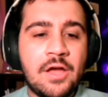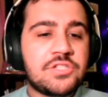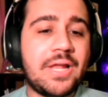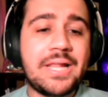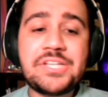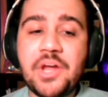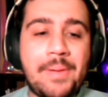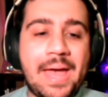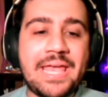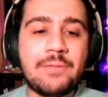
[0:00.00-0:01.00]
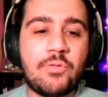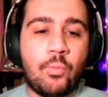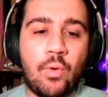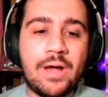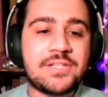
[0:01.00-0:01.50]
So let's jump back in
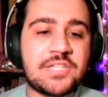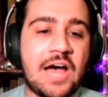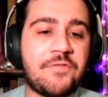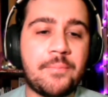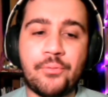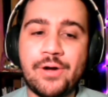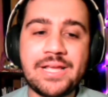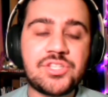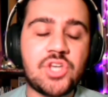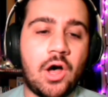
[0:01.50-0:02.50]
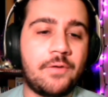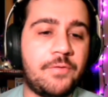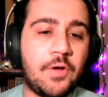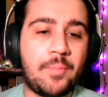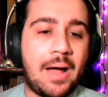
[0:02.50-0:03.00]
with what Tafa brings on
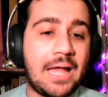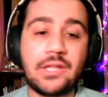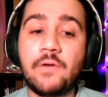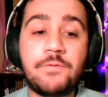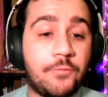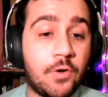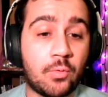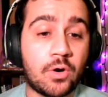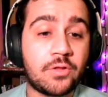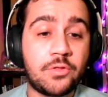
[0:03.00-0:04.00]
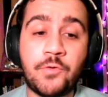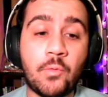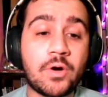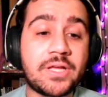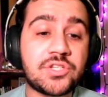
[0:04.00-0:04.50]
film. I love the footwork. The
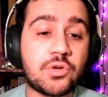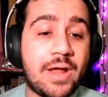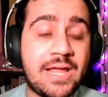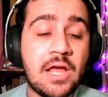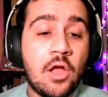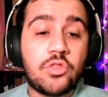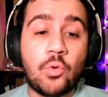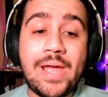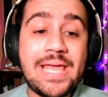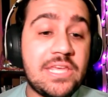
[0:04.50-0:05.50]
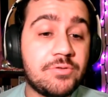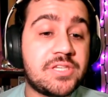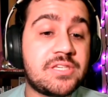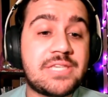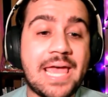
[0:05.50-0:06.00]
footwork is great. The way he
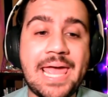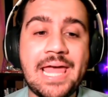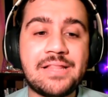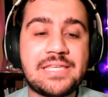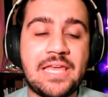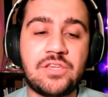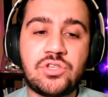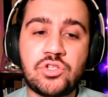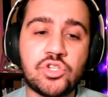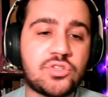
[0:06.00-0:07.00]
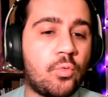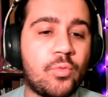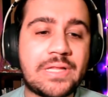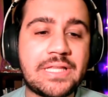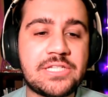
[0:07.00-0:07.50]
uses his hands is just
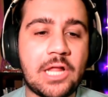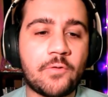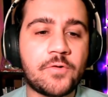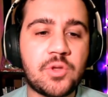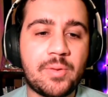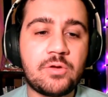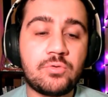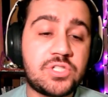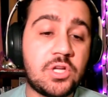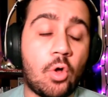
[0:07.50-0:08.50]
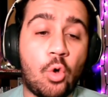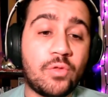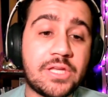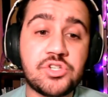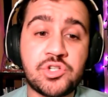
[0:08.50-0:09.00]
really stellar for somebody who's still
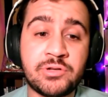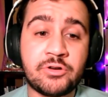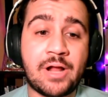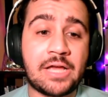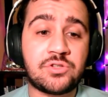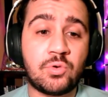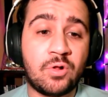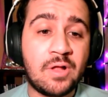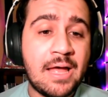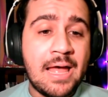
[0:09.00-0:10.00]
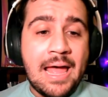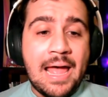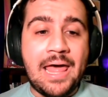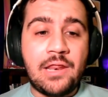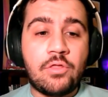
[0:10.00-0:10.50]
only a junior in high school.
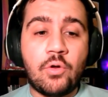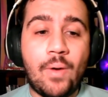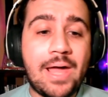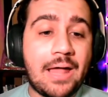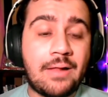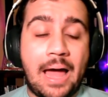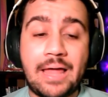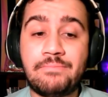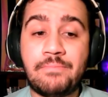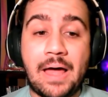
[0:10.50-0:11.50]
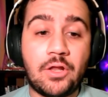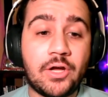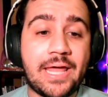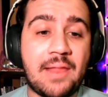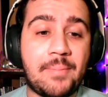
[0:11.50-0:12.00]
And the way I
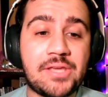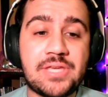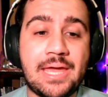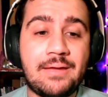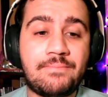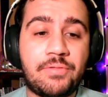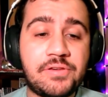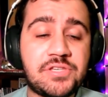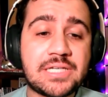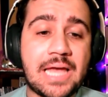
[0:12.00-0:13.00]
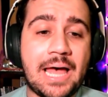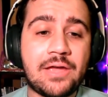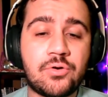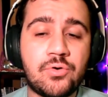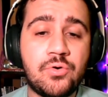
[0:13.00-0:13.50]
look at him, I say, this is a
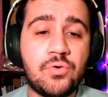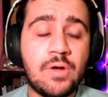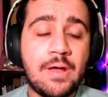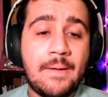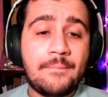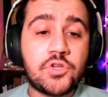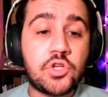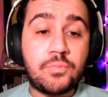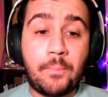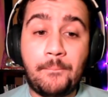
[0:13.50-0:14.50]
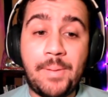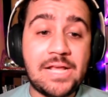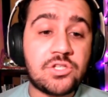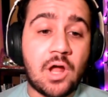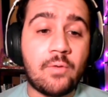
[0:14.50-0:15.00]
guy who, just
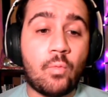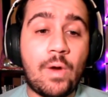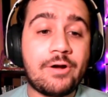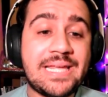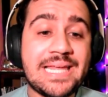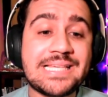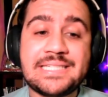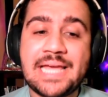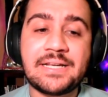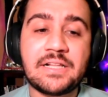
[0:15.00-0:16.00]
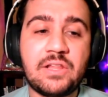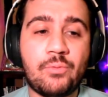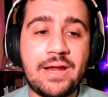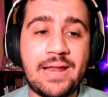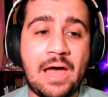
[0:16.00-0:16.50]
based on where he is technically
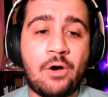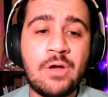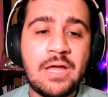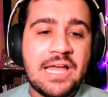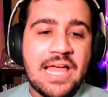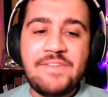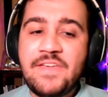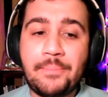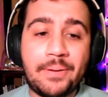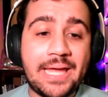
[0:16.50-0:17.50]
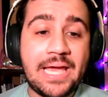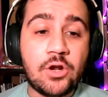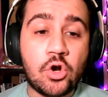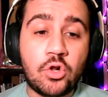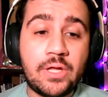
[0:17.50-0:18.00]
right now, if he
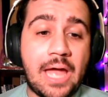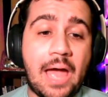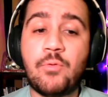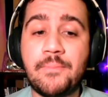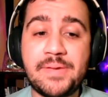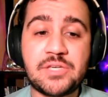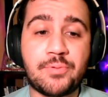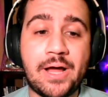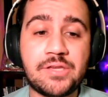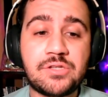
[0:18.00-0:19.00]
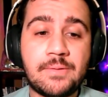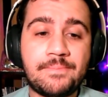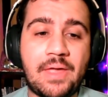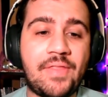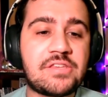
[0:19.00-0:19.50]
played early, I wouldn't be surprised.
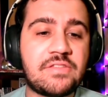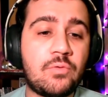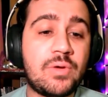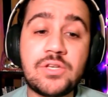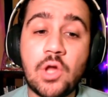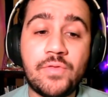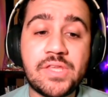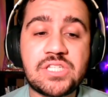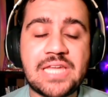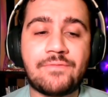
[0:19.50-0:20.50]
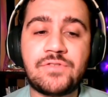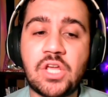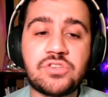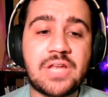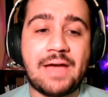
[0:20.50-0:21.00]
And that's something we know this staff
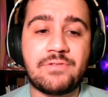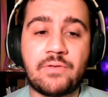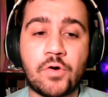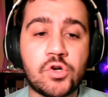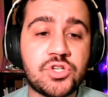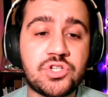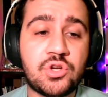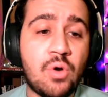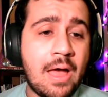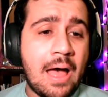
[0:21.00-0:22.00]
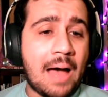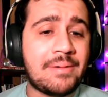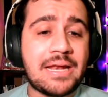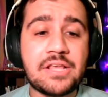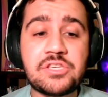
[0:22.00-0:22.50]
doesn't have an aversion to. I'm
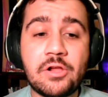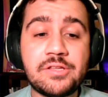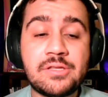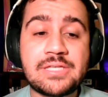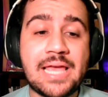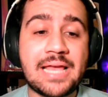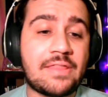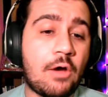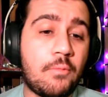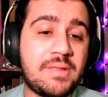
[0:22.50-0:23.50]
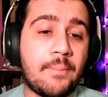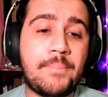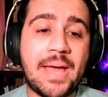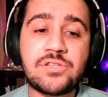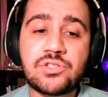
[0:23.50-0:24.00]
not necessarily saying that that would be the
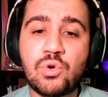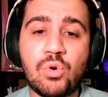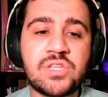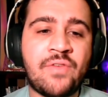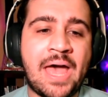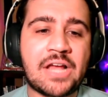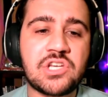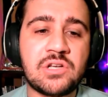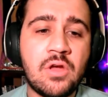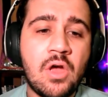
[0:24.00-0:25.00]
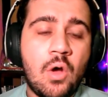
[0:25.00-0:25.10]
best course of action.